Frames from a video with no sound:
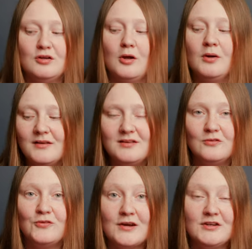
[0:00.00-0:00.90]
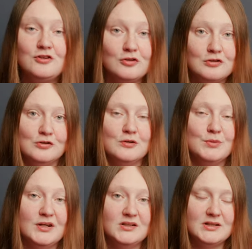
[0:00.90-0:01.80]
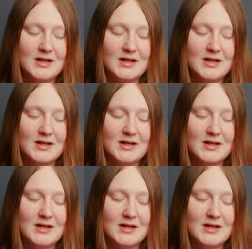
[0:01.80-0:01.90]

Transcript: so this is very subtle compared to